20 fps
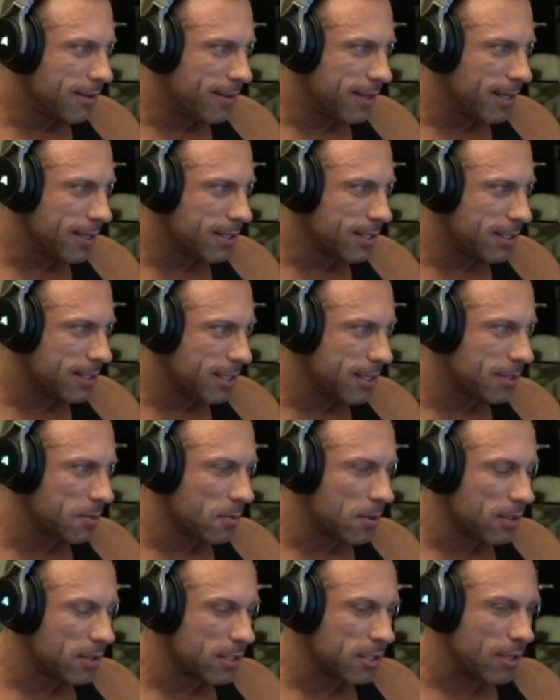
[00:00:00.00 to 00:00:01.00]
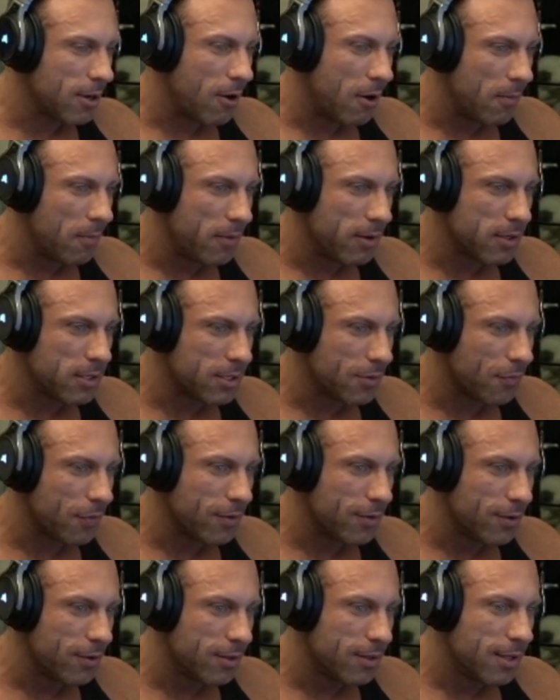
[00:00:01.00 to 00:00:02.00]
this is what Starbucks
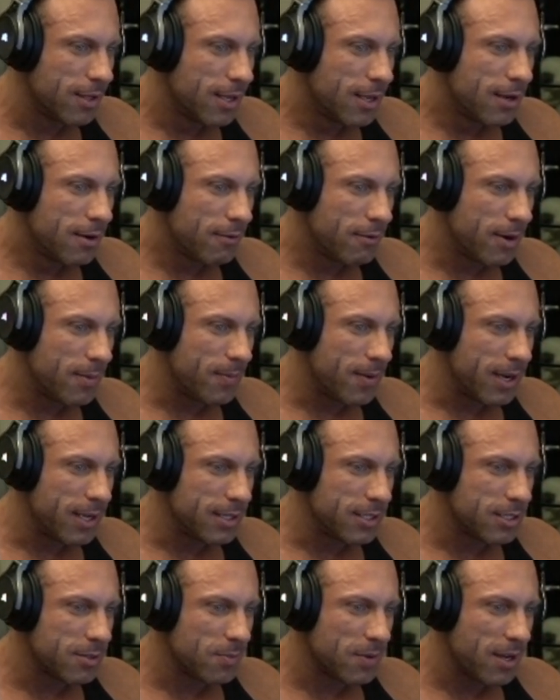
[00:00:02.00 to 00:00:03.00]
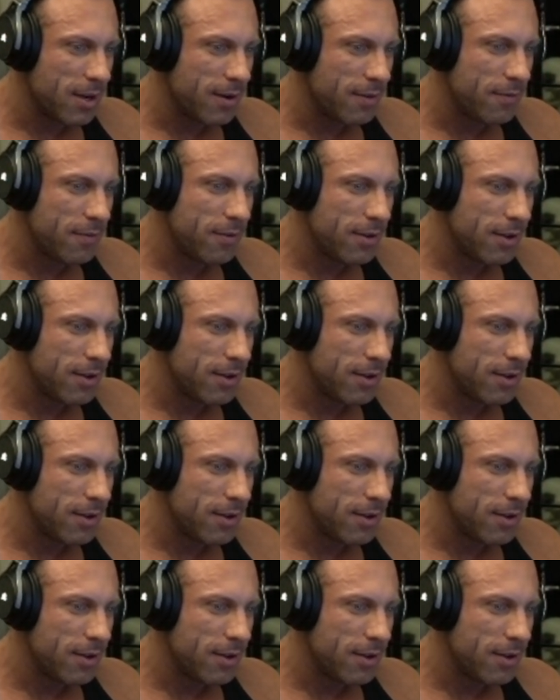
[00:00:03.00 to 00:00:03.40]
food reminds me of.